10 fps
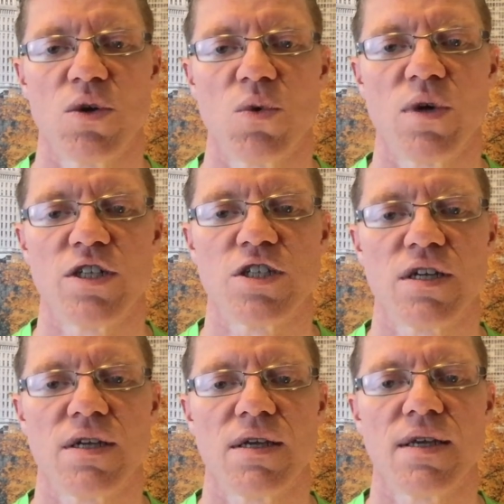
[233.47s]
which
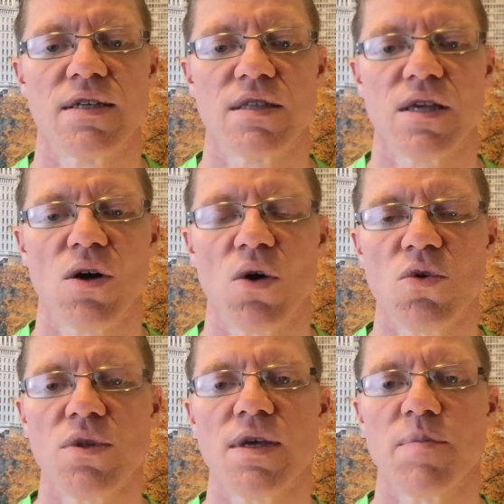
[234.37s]
is the
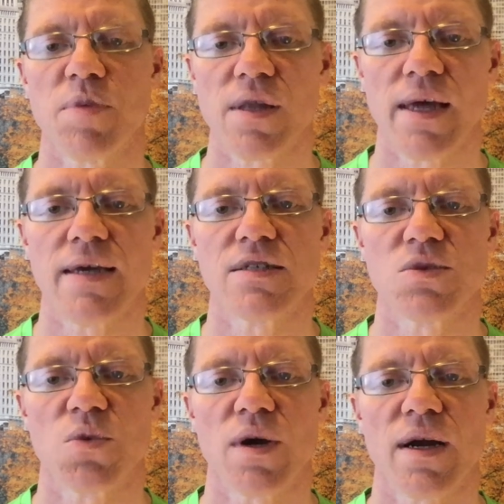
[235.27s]
only
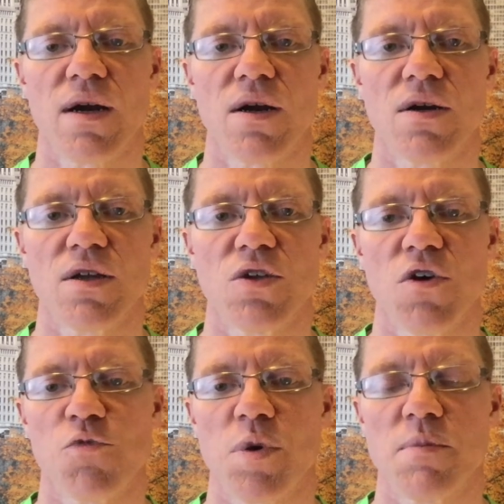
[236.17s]
place where you
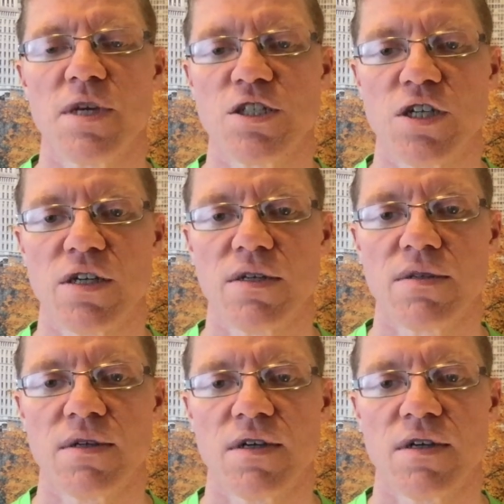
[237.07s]
have permission